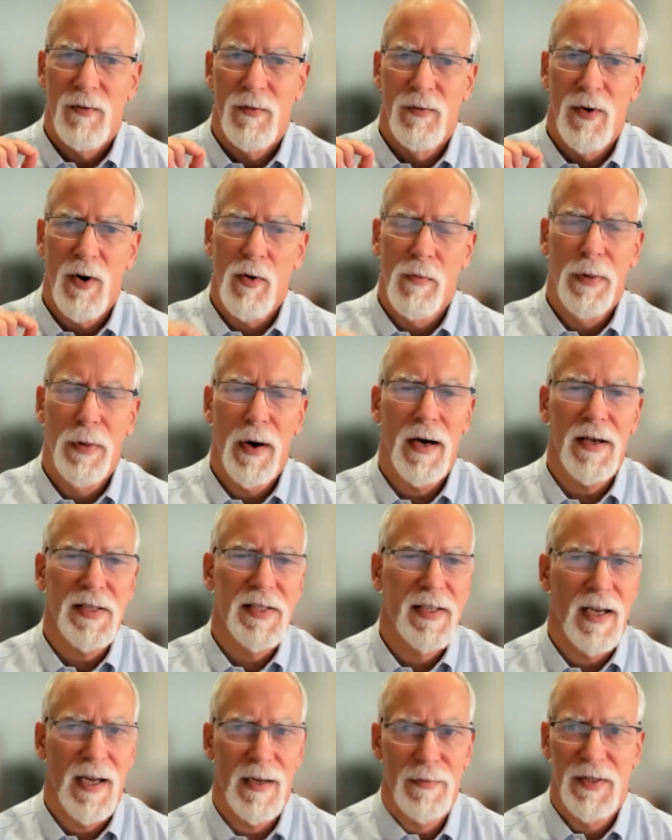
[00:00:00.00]

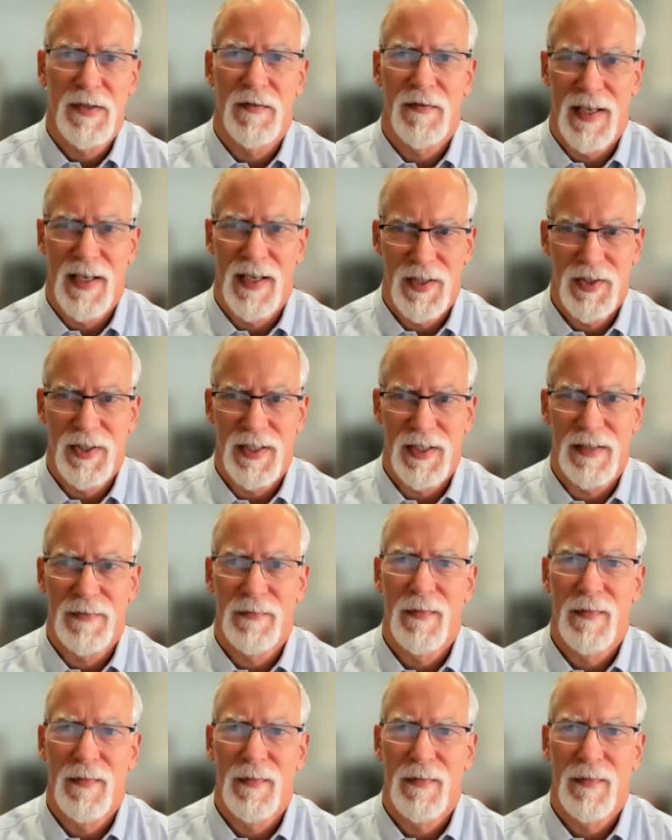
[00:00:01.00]
robust observation.